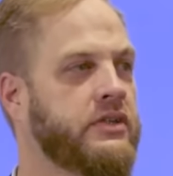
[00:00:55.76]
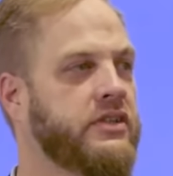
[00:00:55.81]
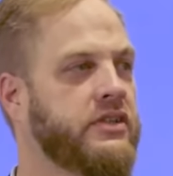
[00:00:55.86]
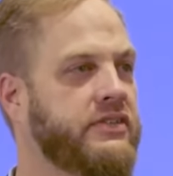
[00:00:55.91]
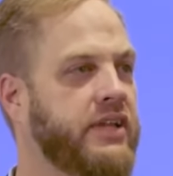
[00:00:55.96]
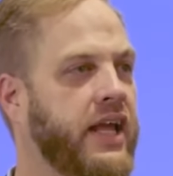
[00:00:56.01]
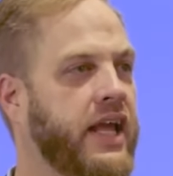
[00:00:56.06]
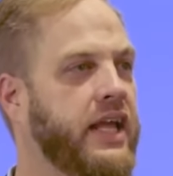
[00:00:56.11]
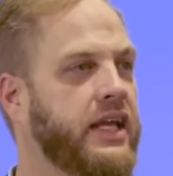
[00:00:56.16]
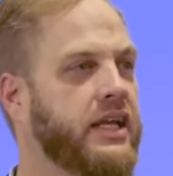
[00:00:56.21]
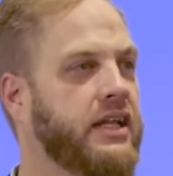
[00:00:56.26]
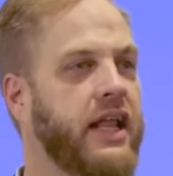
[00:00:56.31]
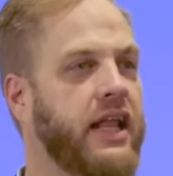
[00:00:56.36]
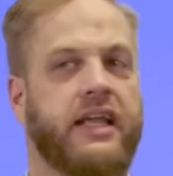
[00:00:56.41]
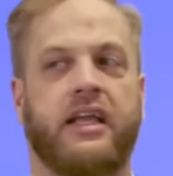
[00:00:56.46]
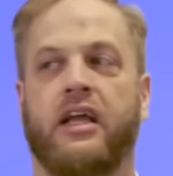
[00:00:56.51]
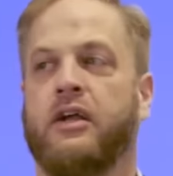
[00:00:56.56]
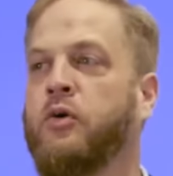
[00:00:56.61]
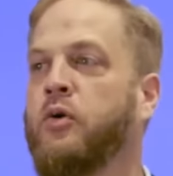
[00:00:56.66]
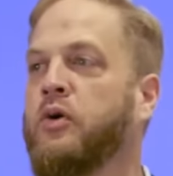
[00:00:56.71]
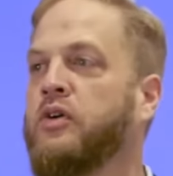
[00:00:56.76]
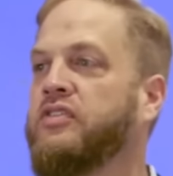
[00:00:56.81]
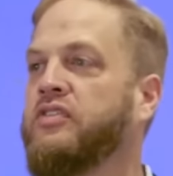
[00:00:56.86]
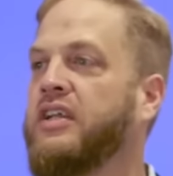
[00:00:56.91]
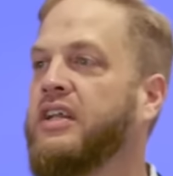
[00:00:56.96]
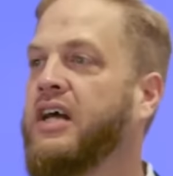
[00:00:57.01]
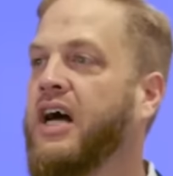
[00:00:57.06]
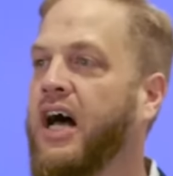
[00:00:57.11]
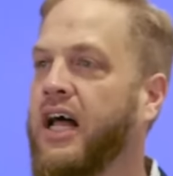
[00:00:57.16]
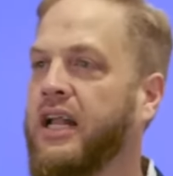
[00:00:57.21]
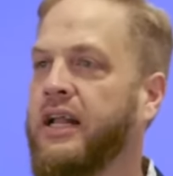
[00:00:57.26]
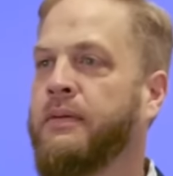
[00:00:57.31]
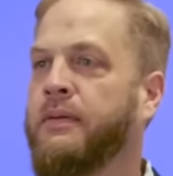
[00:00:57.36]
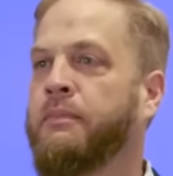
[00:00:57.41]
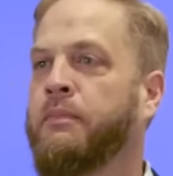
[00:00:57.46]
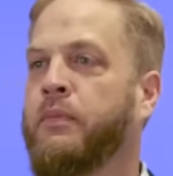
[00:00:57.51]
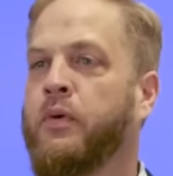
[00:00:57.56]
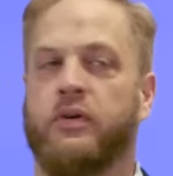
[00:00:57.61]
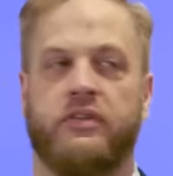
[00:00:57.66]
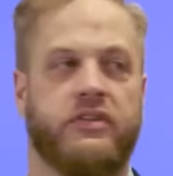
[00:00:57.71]
to take like a course at
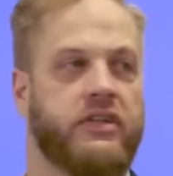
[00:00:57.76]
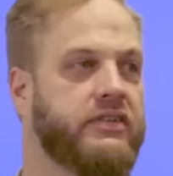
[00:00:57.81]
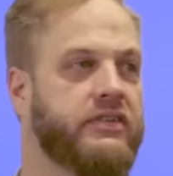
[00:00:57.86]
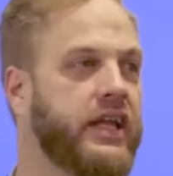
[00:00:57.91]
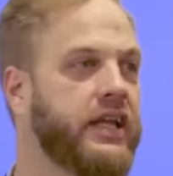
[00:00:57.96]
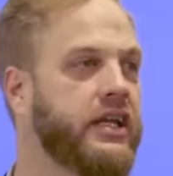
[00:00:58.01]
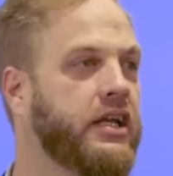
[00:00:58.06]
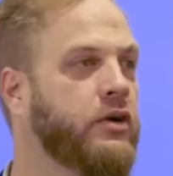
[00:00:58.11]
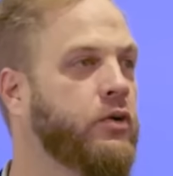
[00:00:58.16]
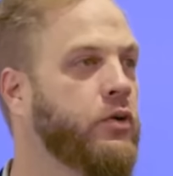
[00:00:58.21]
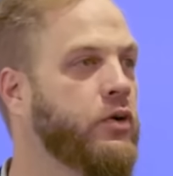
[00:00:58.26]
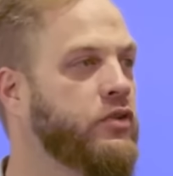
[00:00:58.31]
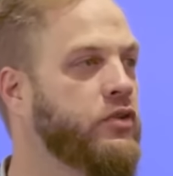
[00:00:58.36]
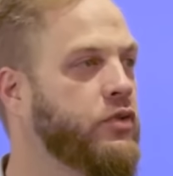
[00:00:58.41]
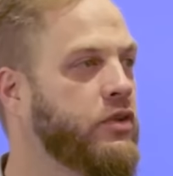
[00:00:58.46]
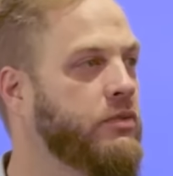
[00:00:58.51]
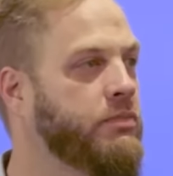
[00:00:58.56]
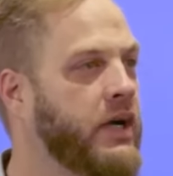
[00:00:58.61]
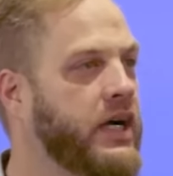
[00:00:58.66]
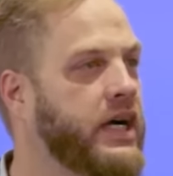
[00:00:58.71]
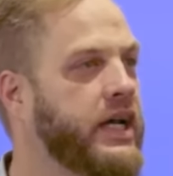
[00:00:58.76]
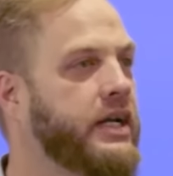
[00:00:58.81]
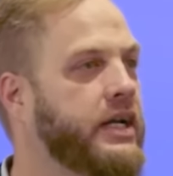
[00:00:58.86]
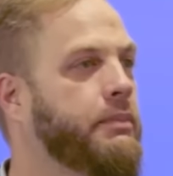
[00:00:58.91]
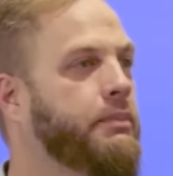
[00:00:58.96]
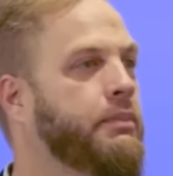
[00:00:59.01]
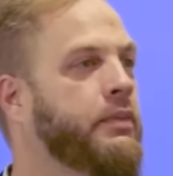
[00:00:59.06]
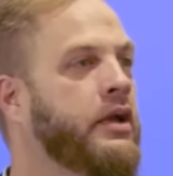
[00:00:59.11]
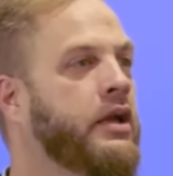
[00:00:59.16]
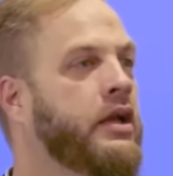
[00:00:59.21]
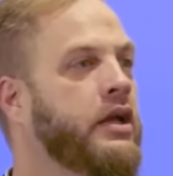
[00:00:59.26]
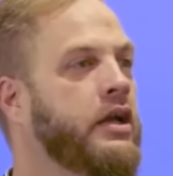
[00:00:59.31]
Qalam or to take a course with Maghrib